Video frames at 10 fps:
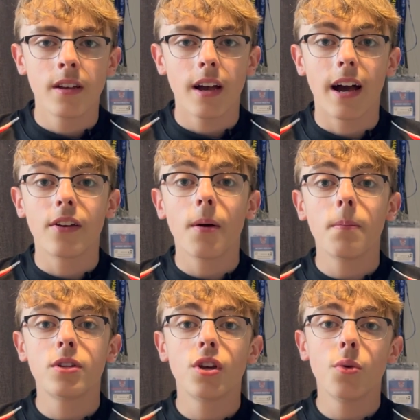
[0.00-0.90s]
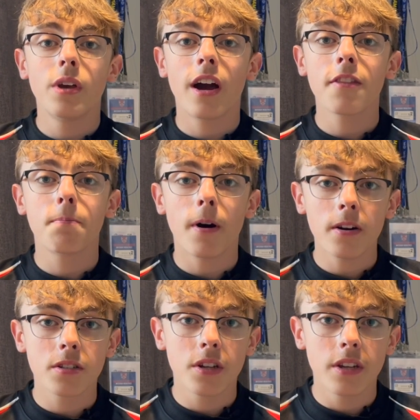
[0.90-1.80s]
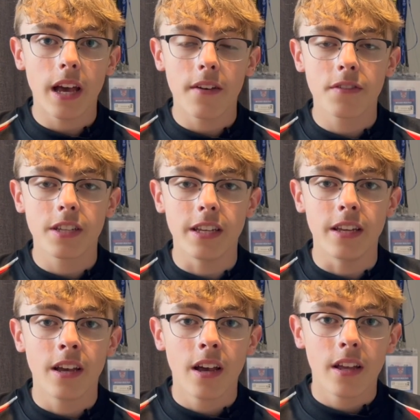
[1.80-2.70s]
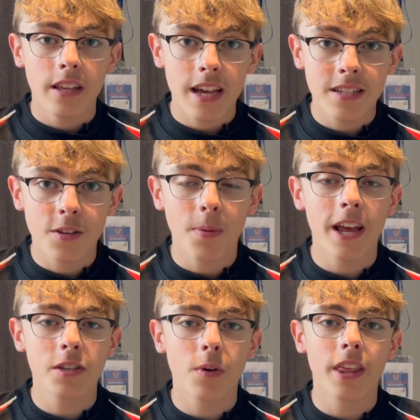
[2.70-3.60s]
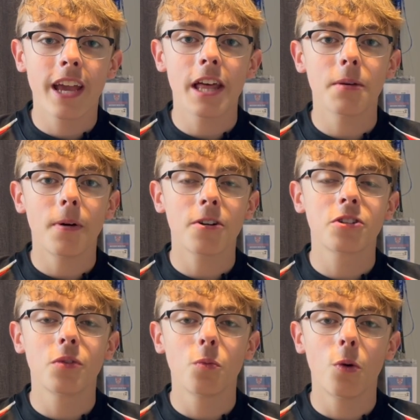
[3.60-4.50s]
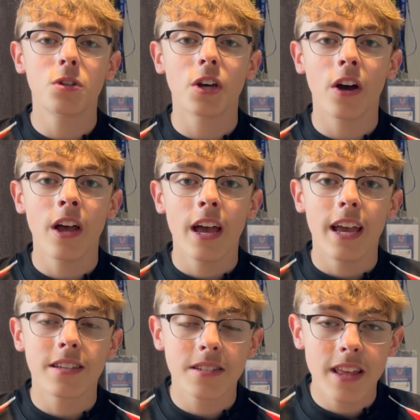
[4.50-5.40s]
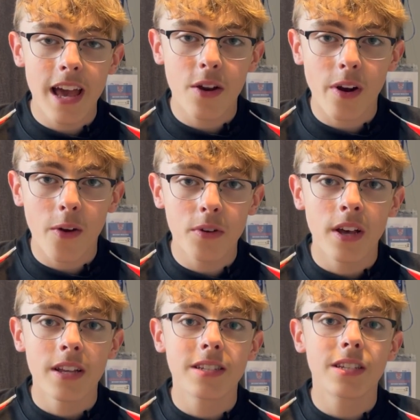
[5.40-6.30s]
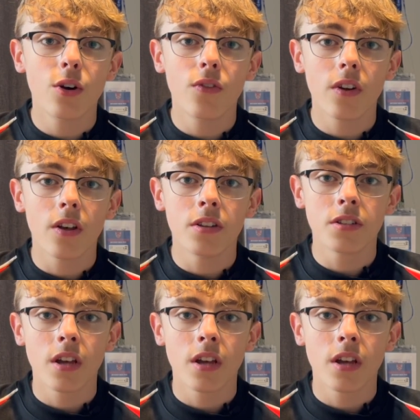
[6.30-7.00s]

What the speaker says: At number 2 we have Buxton FC. Yes, the place where they get the Buxton water. It's their ground, Silverlands,